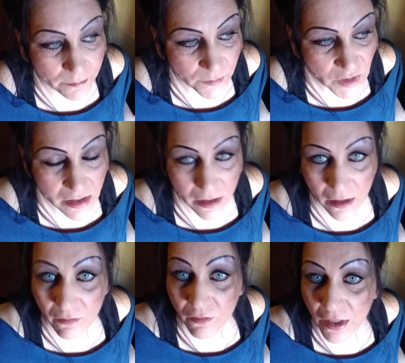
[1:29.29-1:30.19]
just a
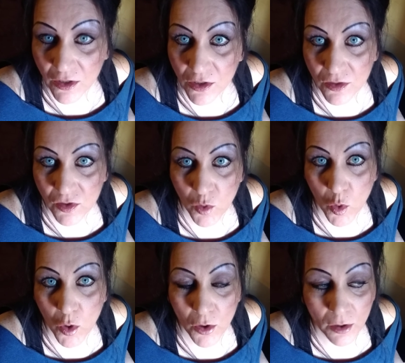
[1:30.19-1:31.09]
convenience
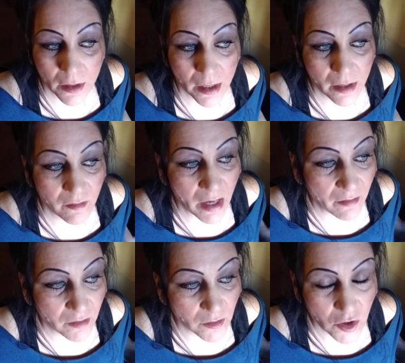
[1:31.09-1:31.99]
store. They didn't even
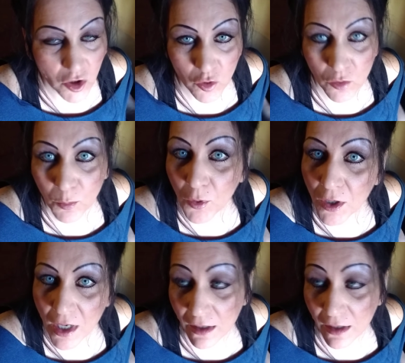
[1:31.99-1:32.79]
have no toothbrush.